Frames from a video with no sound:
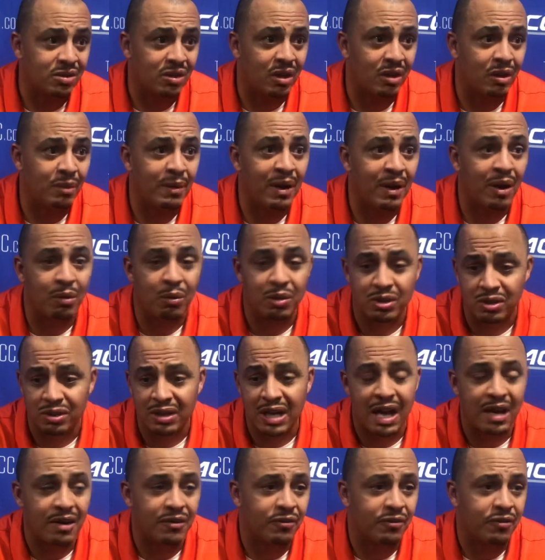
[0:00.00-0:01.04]
It's all about what
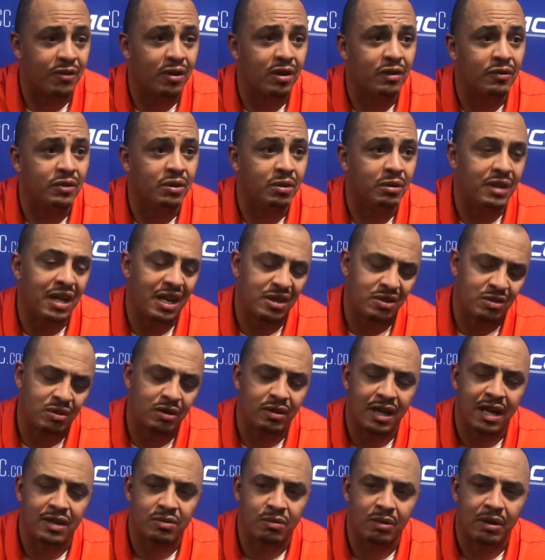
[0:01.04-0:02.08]
you got in front of you.
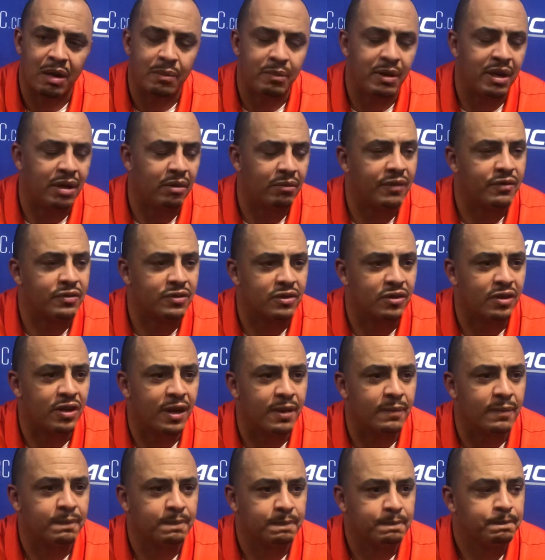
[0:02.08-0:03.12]
And that's what I meant reference
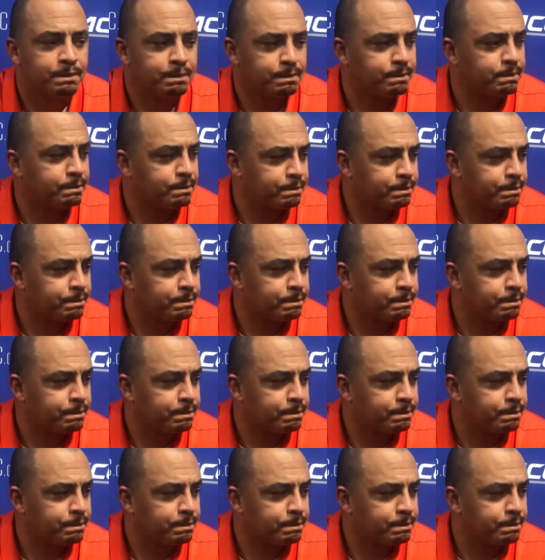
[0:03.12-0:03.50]
to.